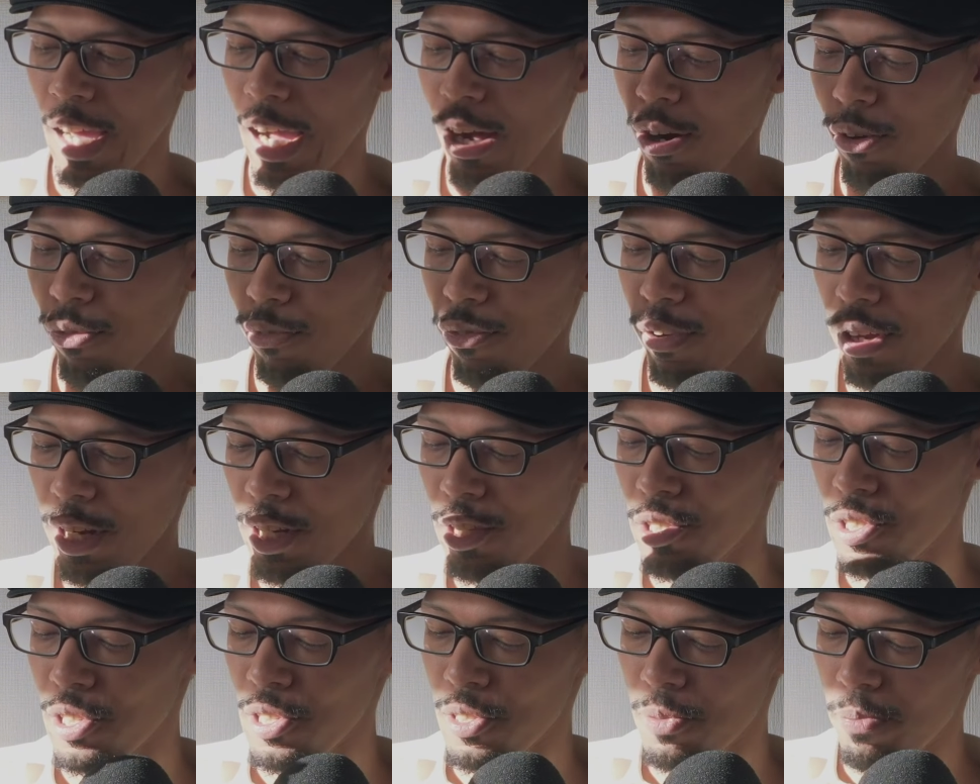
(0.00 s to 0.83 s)
I'll
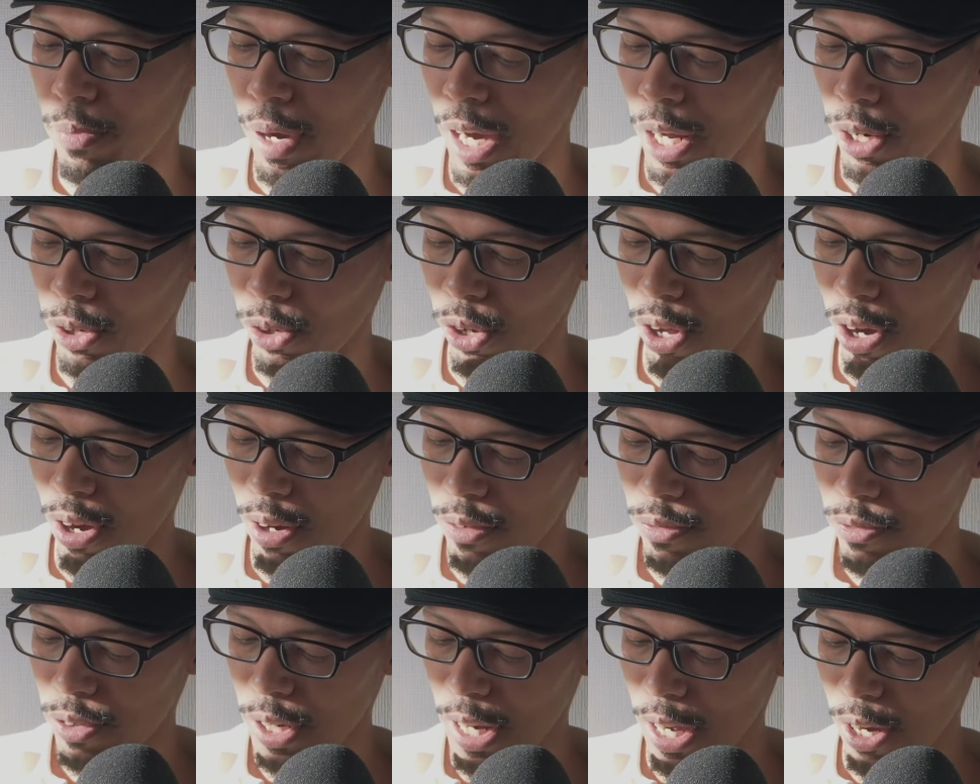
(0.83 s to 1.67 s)
finish this bottle
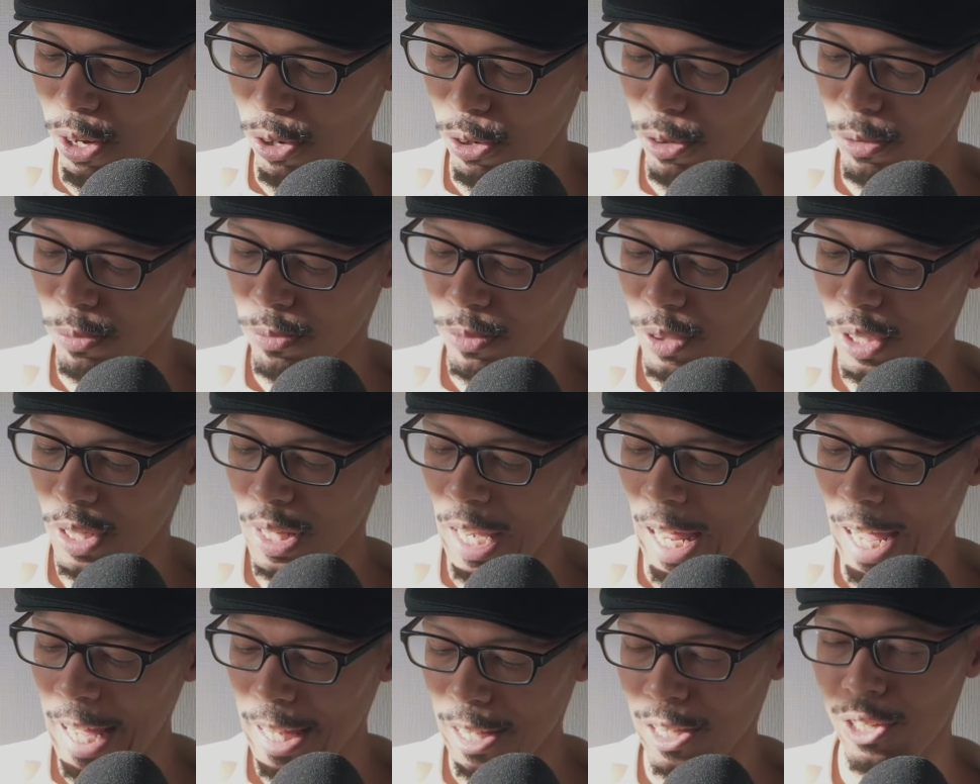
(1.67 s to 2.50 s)
off, and I'll
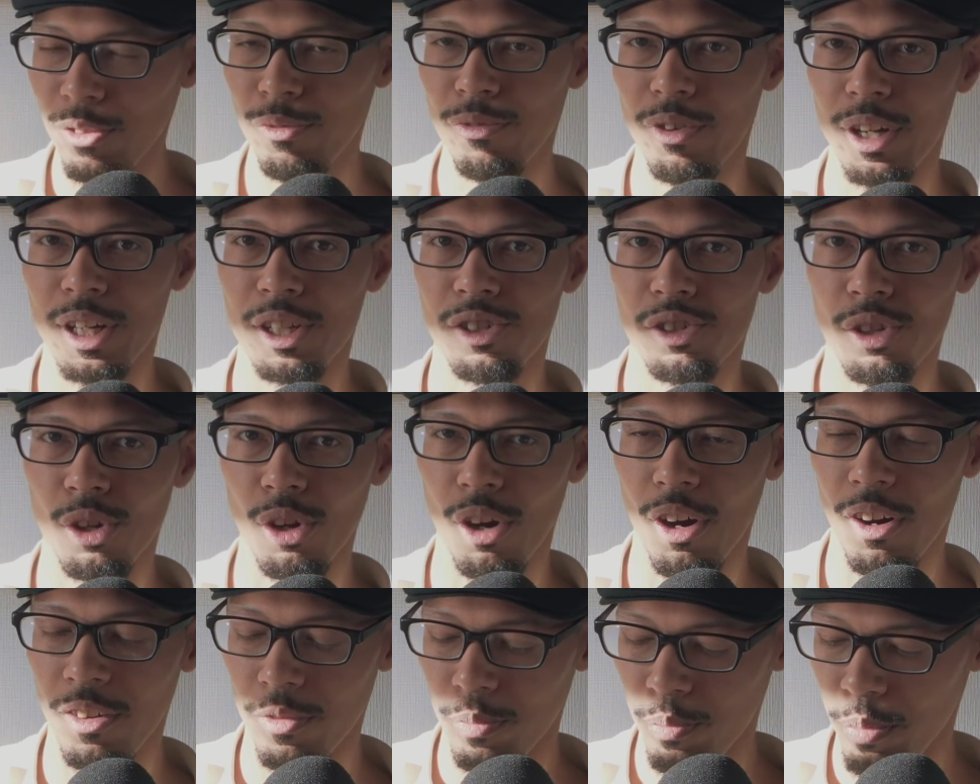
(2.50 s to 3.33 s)
gladly finish it
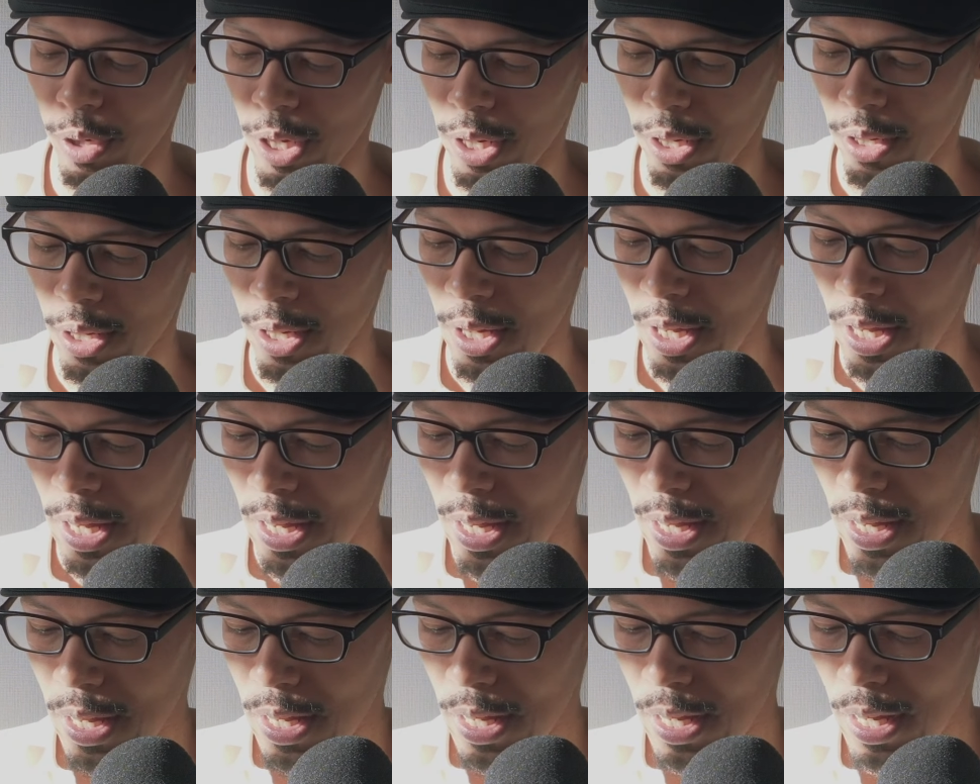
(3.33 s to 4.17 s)
off, but
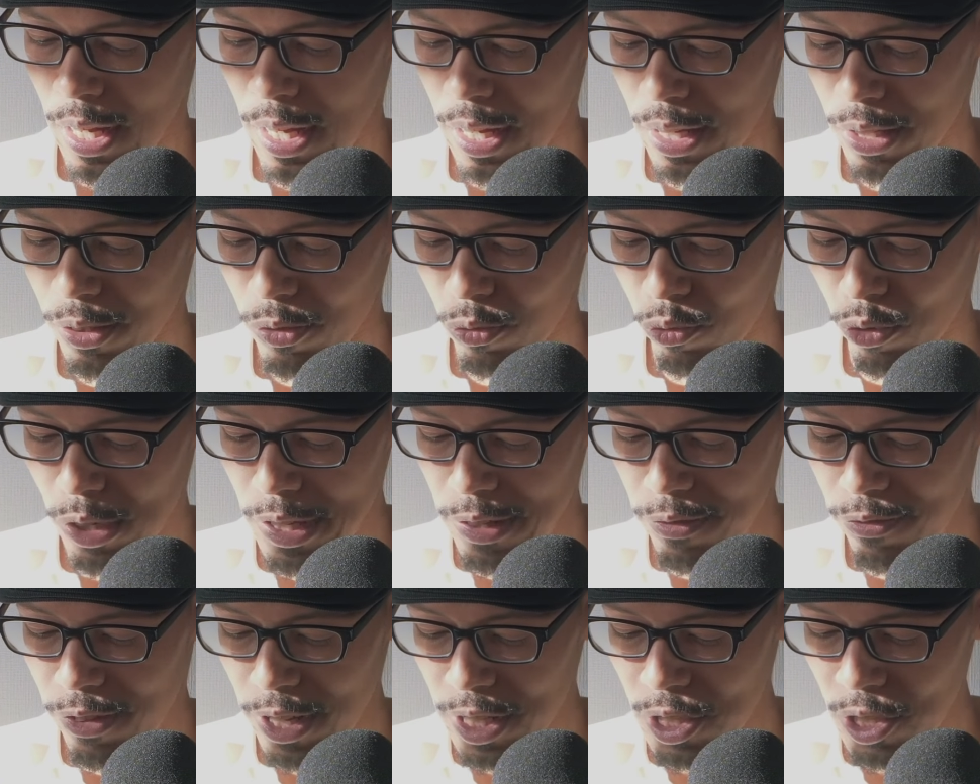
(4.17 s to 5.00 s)

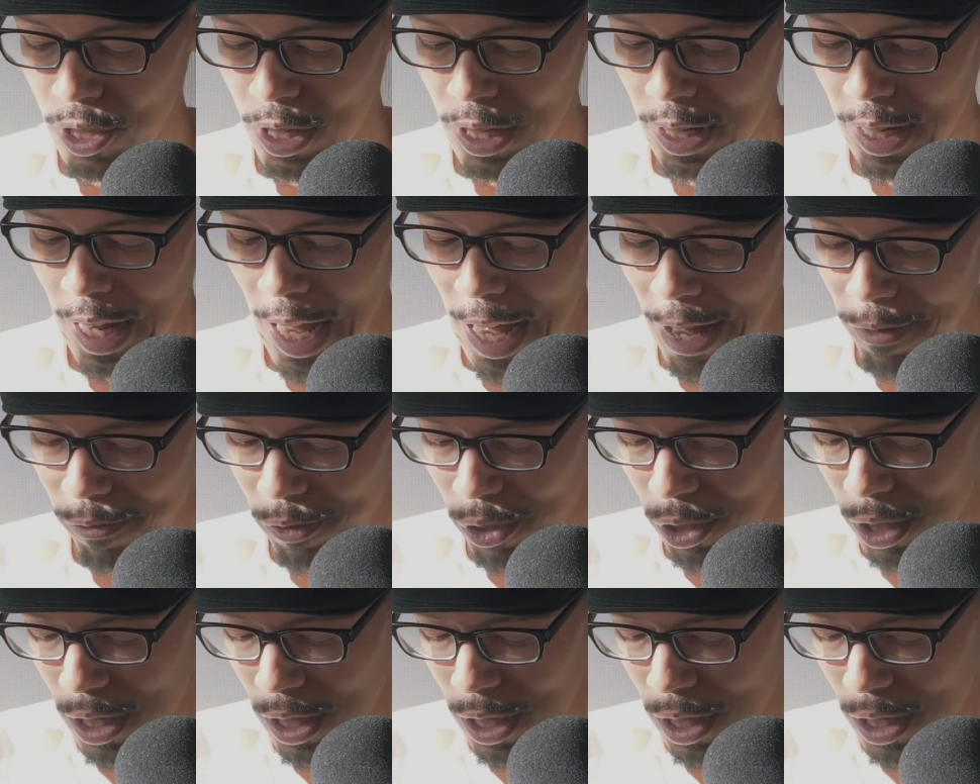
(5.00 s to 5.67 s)
revisit it after